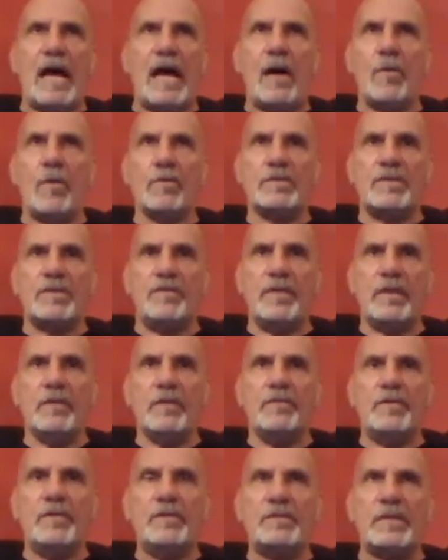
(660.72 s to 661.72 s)
hours of
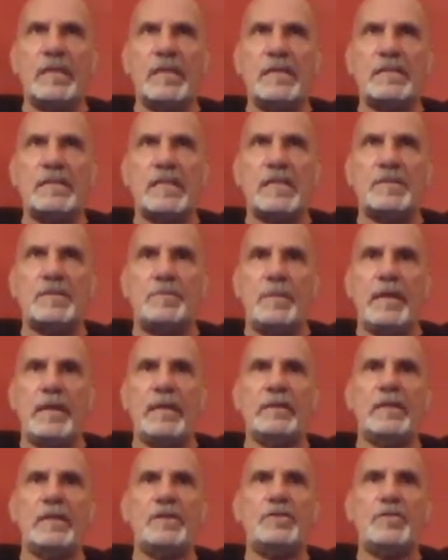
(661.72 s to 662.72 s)
interviews, and he says, be
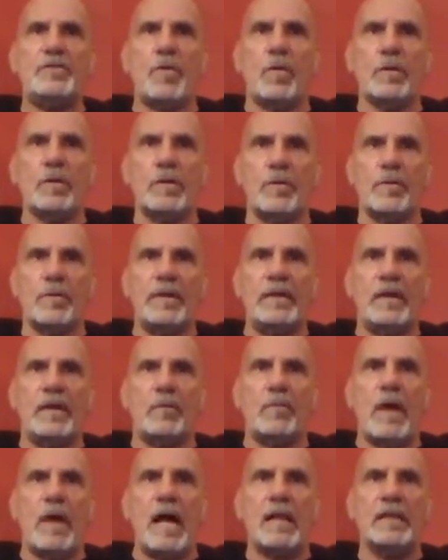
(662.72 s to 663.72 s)
in the Dorton Arena
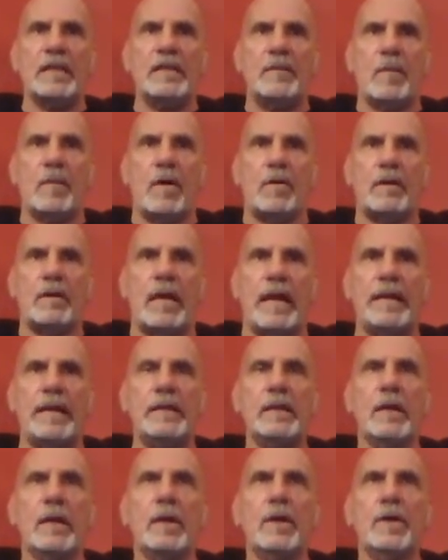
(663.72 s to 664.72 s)
in Raleigh tomorrow night.
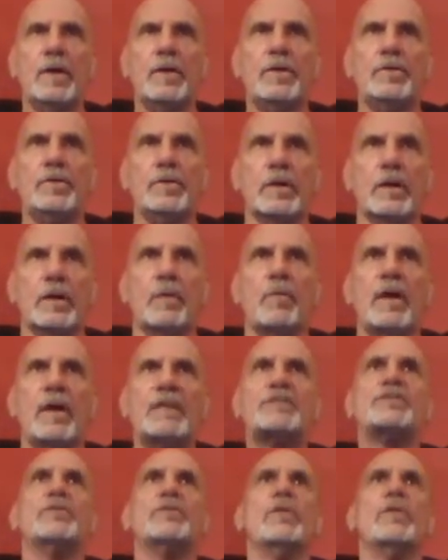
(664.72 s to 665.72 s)
You're going to
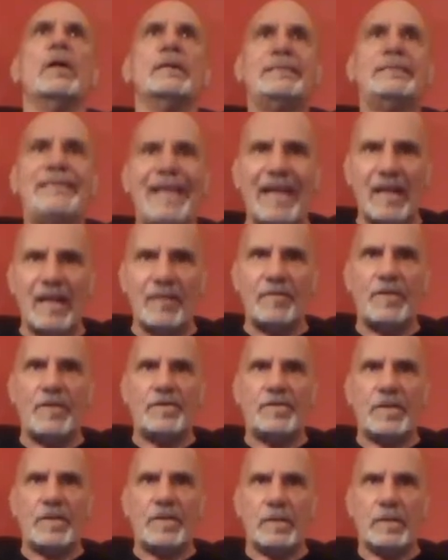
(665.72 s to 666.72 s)
wrestle on
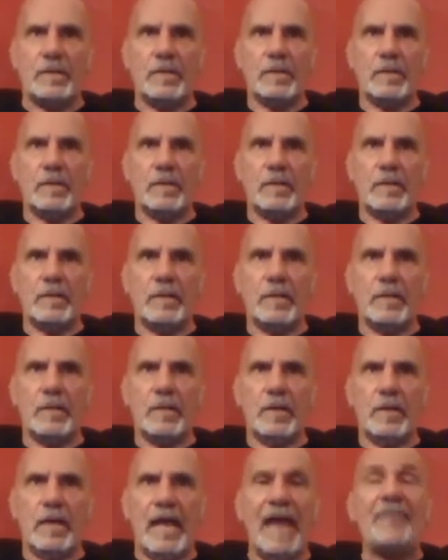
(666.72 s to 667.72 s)
television,
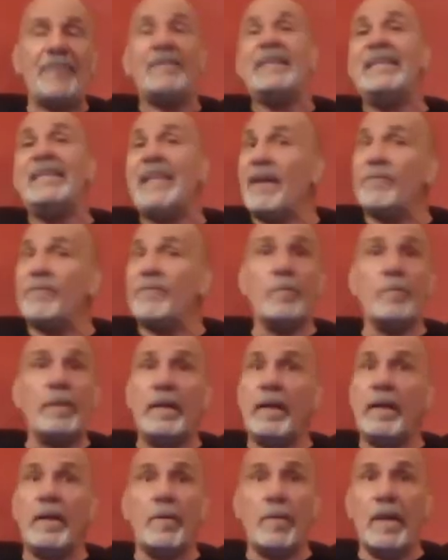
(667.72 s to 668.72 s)
having never
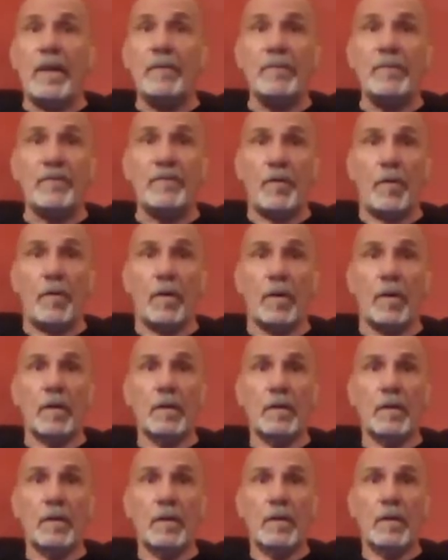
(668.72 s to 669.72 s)
been in a ring before.
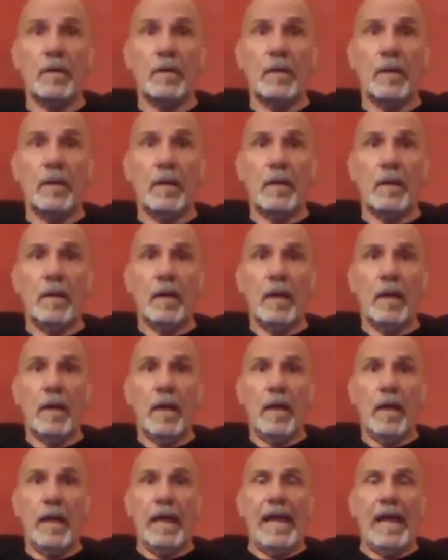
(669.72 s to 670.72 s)

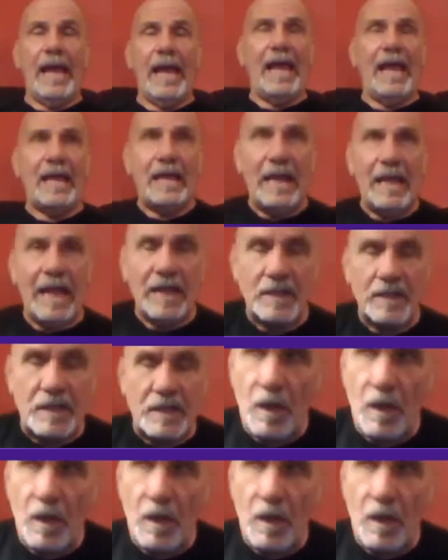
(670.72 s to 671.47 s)
And